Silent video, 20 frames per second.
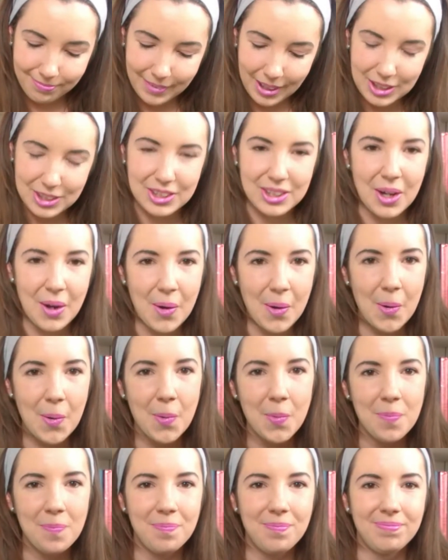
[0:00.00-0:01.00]

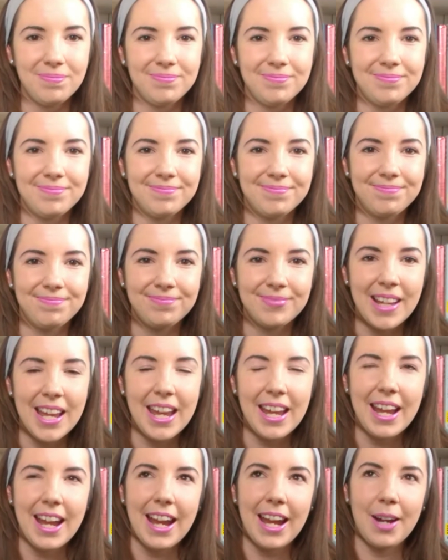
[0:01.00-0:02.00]
So
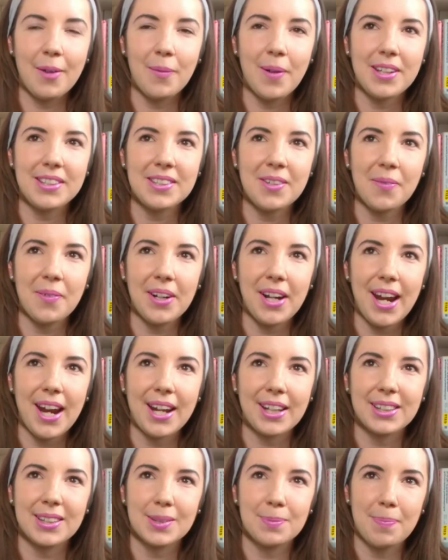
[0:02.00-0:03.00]
it wasn't what I
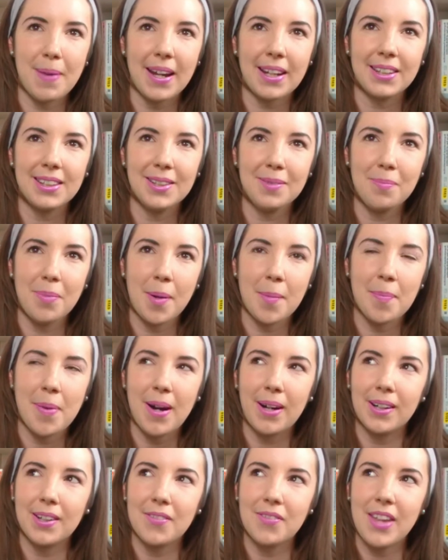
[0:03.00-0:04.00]
expected, but
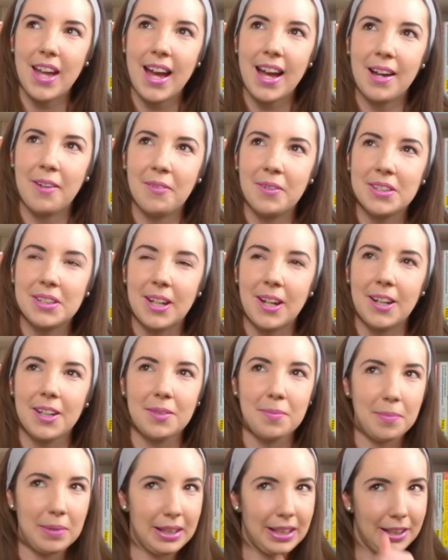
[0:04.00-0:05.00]
part of that was
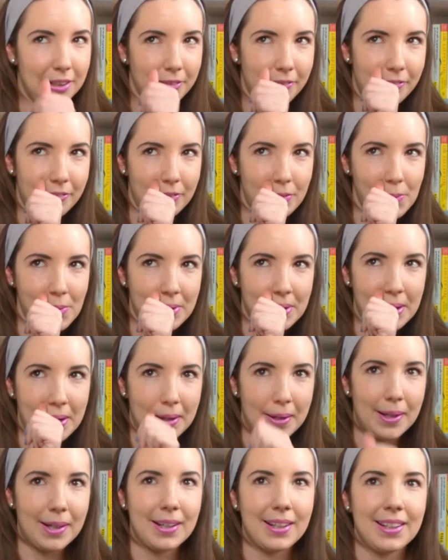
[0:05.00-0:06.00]
on me
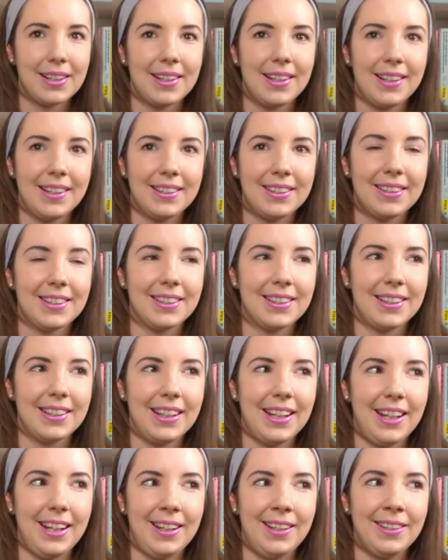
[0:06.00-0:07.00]
for
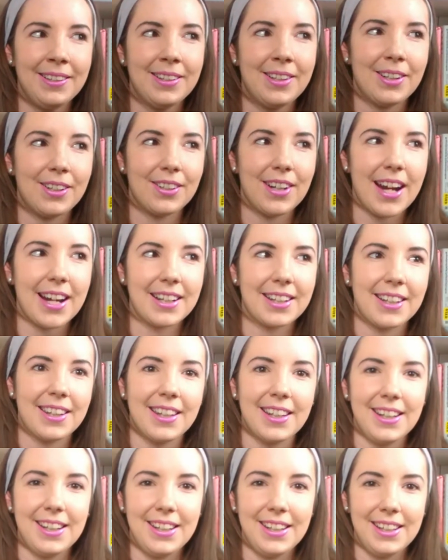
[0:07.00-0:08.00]

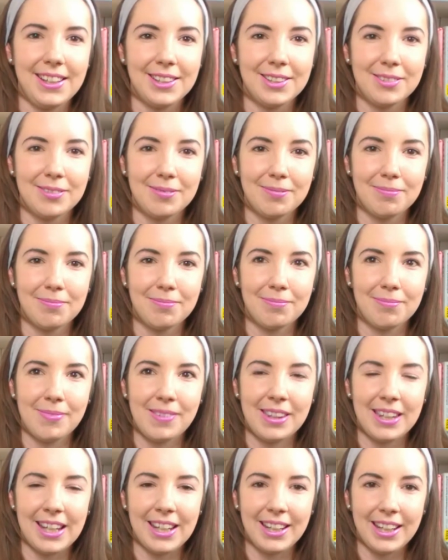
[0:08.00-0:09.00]
incorrectly
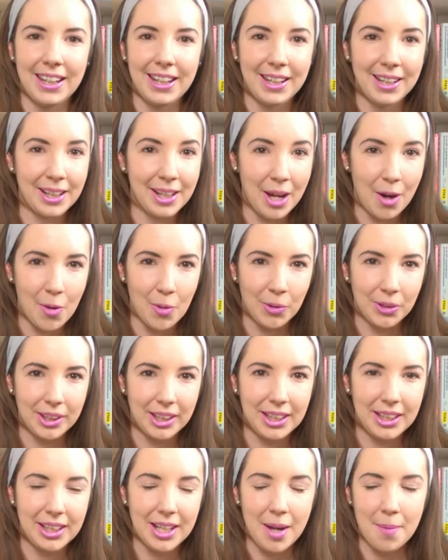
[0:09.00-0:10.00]
thinking
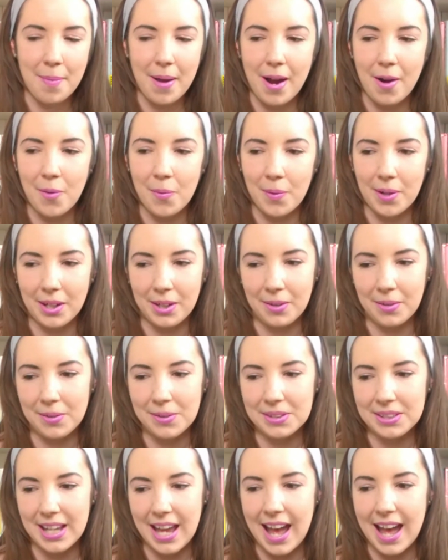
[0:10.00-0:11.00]
only about
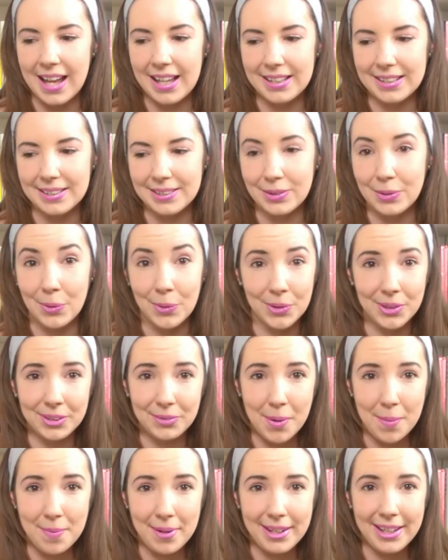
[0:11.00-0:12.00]
widows as older
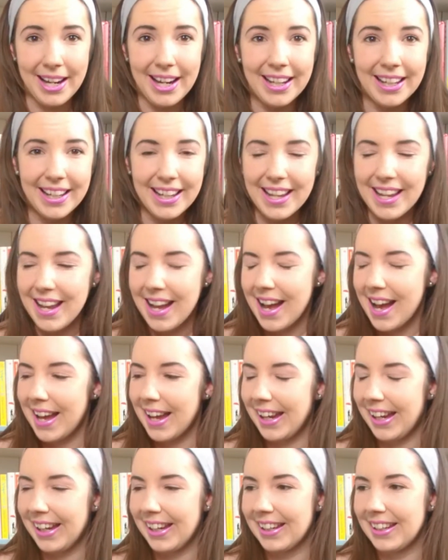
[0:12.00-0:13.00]
women
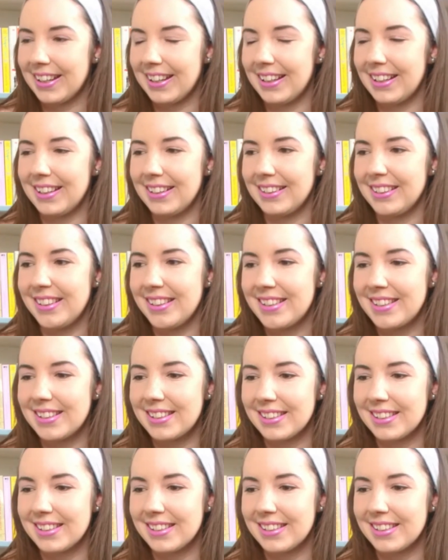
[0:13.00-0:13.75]
and